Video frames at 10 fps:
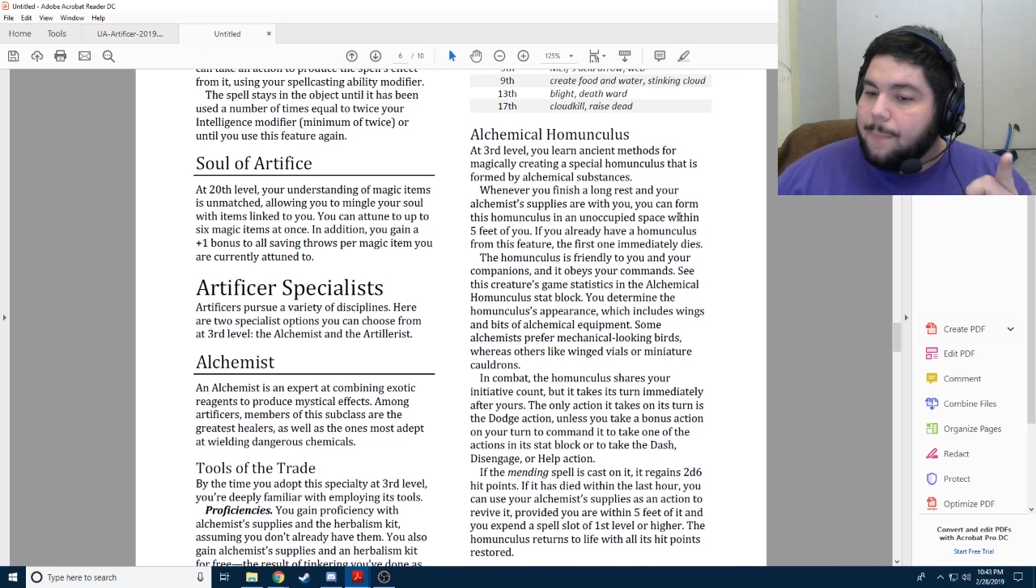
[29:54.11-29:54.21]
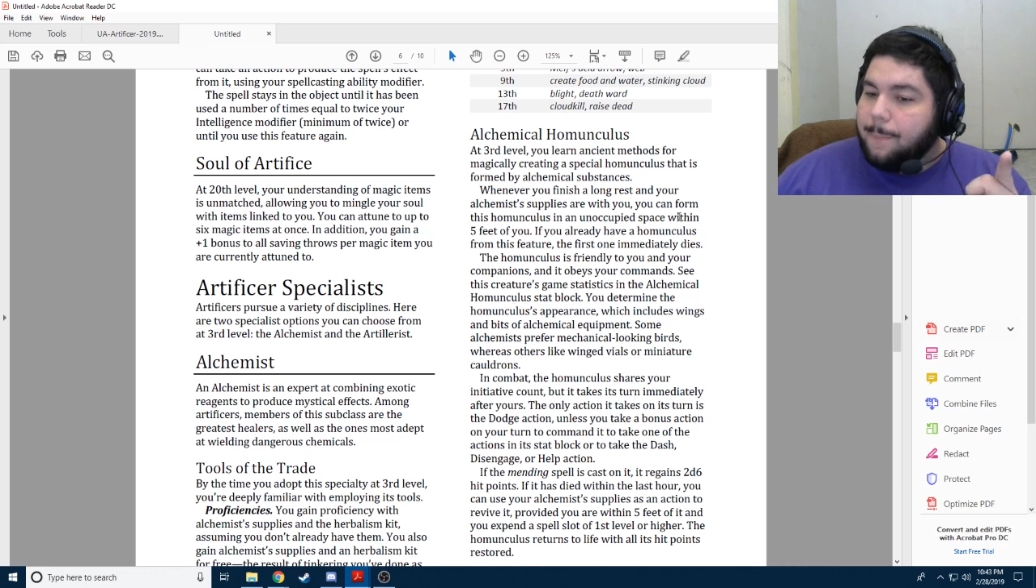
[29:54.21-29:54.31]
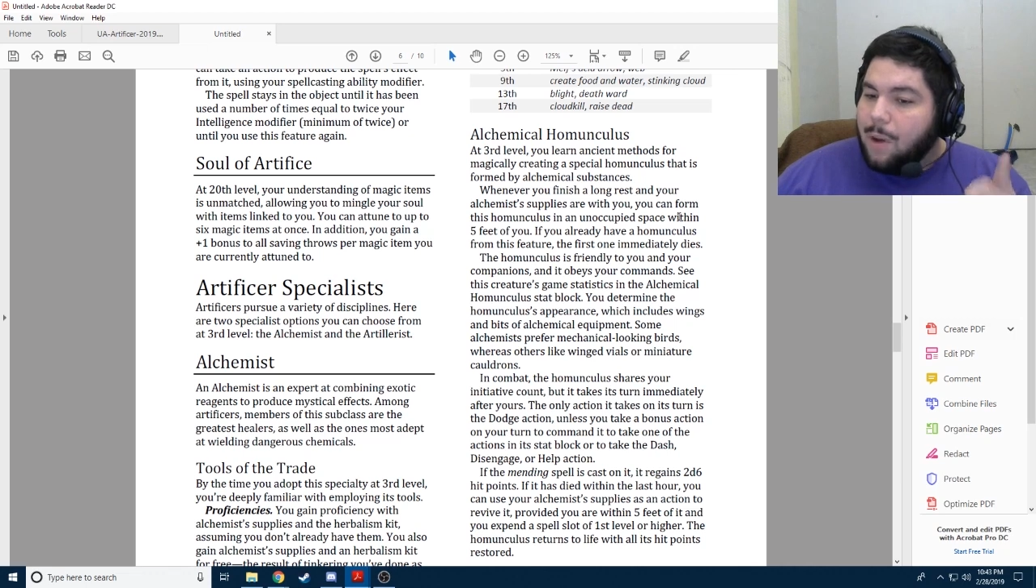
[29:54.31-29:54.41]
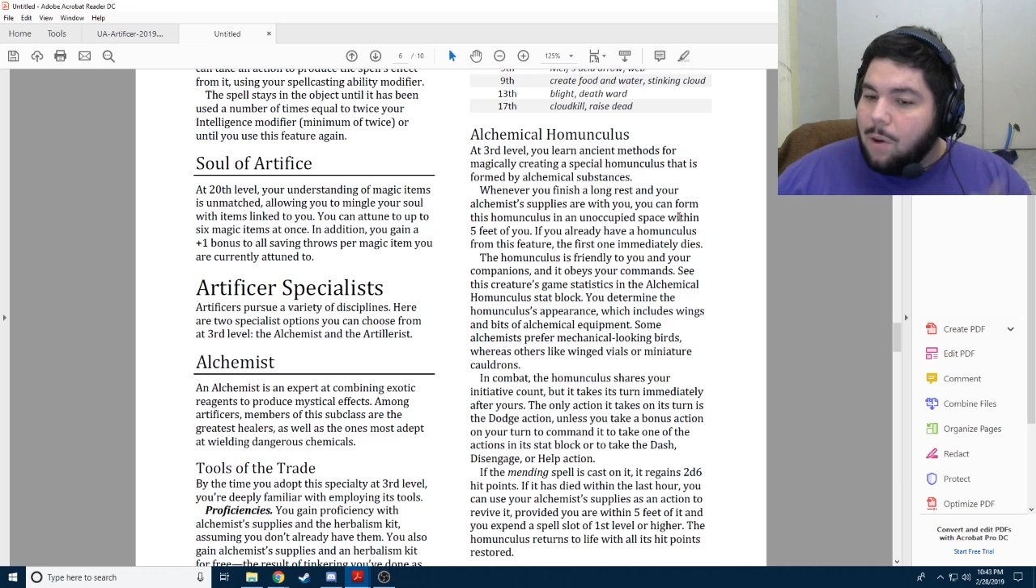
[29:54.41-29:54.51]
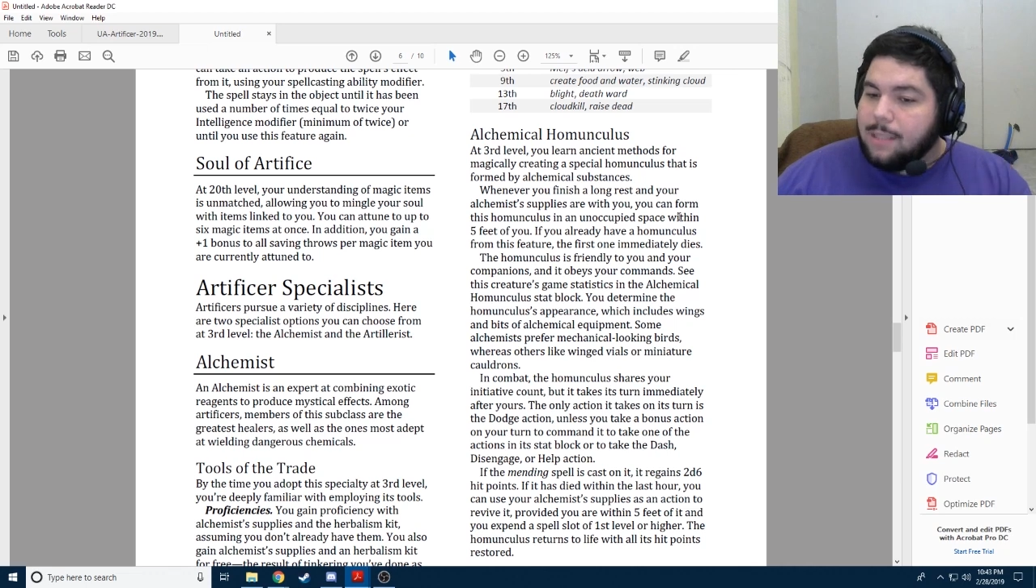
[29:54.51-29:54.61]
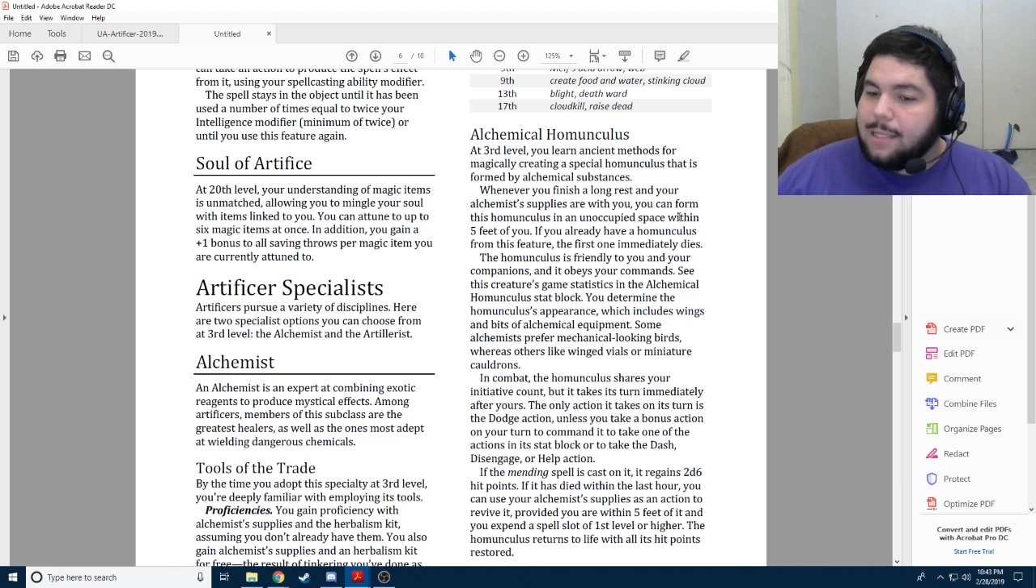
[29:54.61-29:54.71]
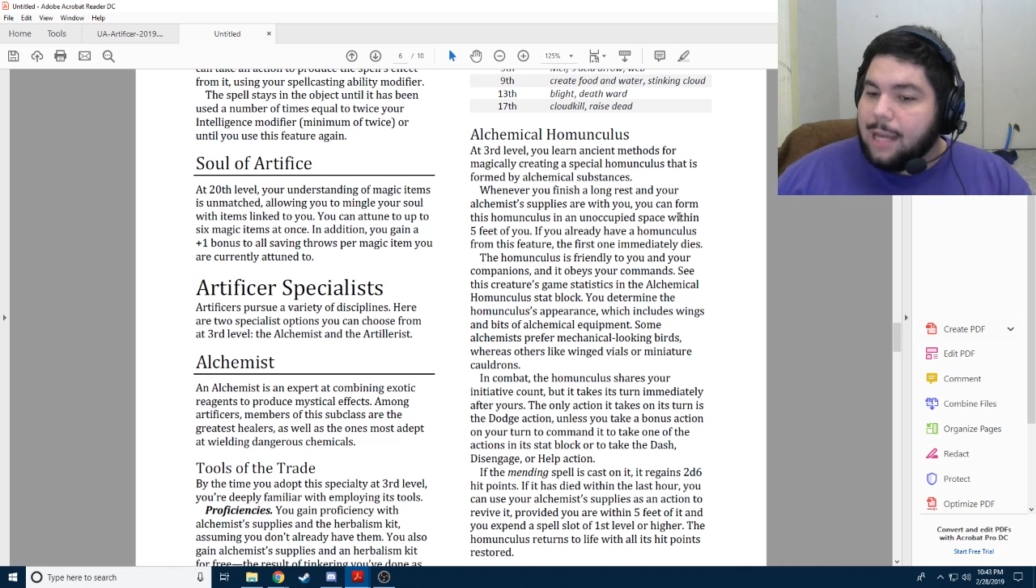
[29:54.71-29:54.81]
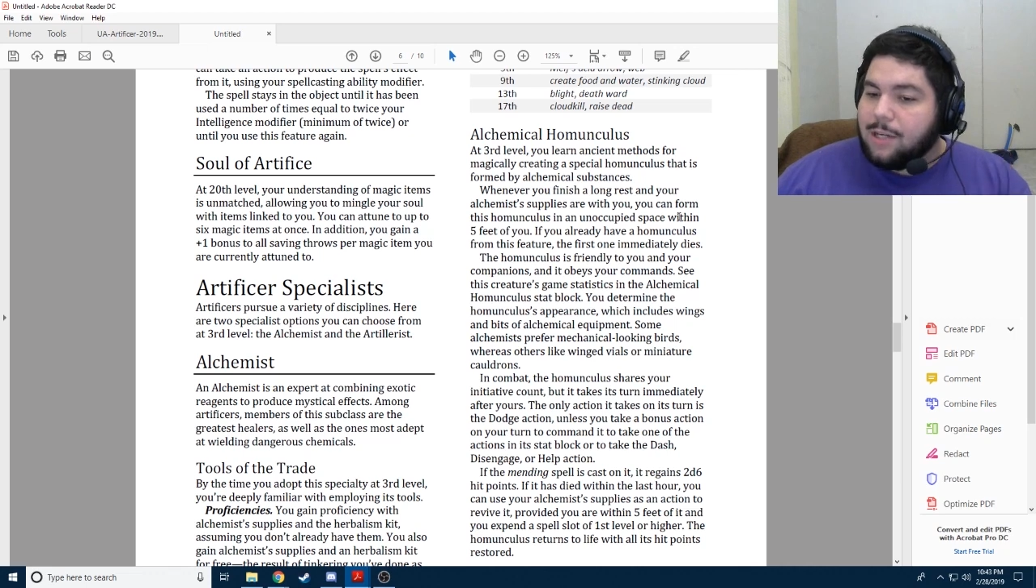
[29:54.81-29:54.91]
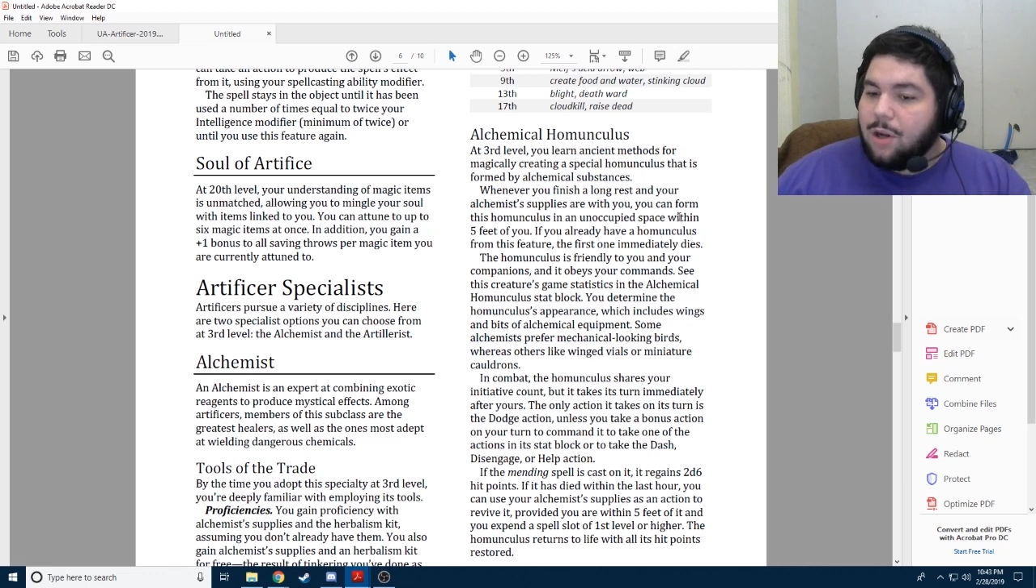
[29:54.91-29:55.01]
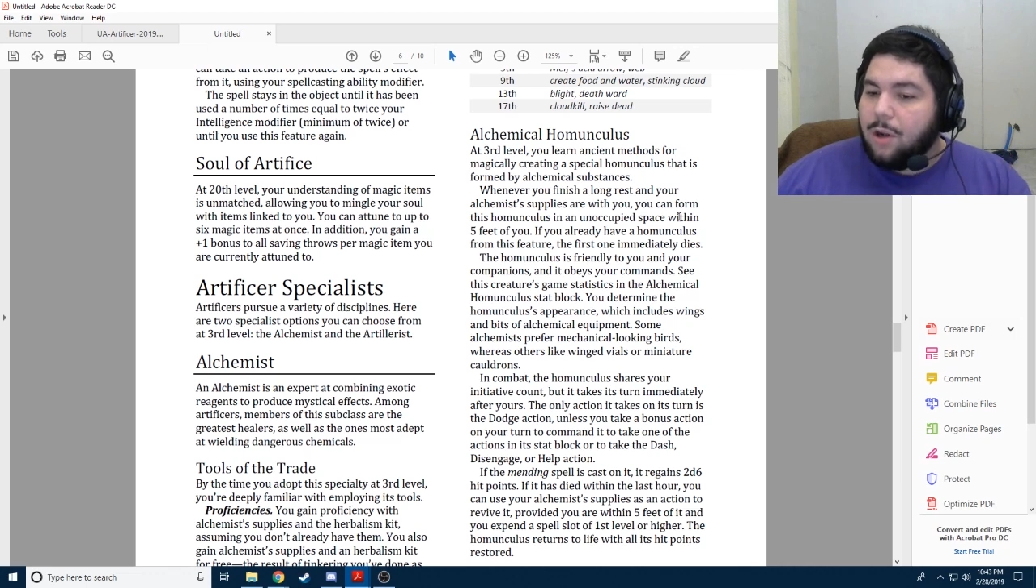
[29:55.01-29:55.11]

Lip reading: a bonus action